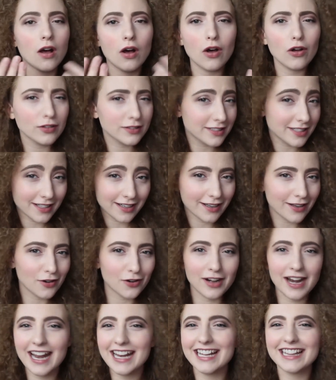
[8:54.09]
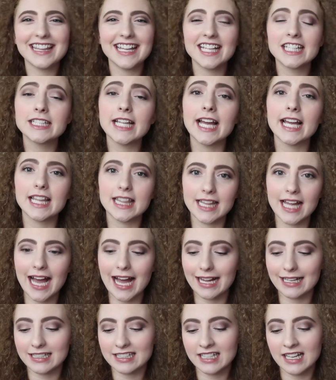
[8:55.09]
Ulta or anything like
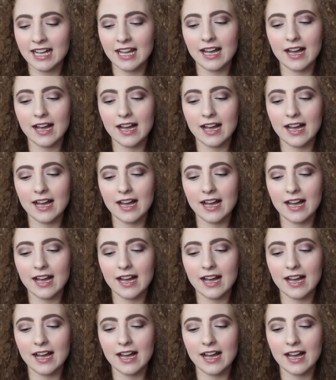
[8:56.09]
that,